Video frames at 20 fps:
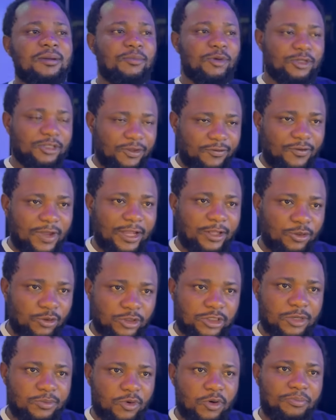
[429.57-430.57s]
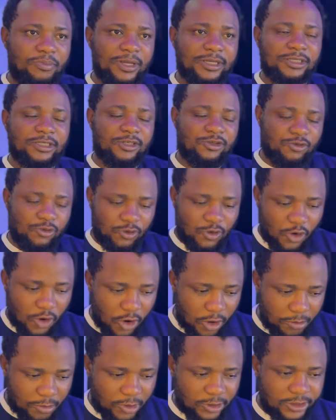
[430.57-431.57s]
But if you are a notable person, you
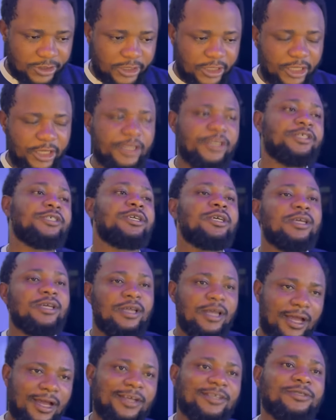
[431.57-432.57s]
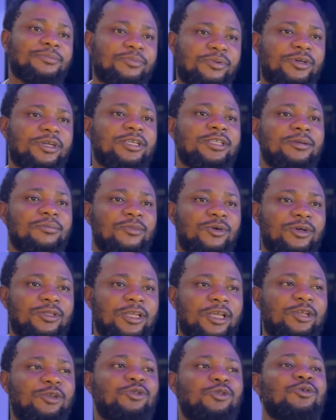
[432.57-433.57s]
come on stage and spray the
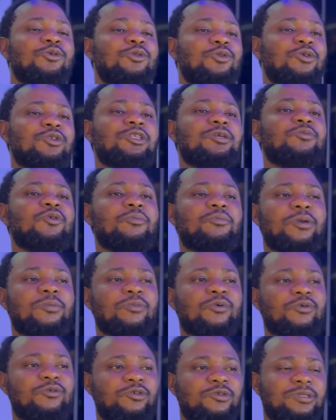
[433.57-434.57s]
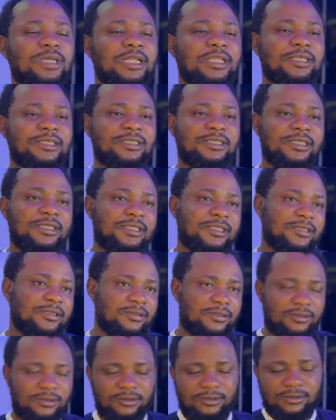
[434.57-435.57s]
money. You know, notable people usually sit
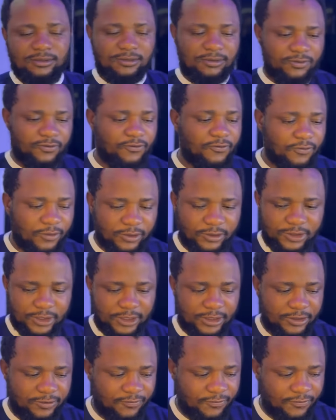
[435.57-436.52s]
front.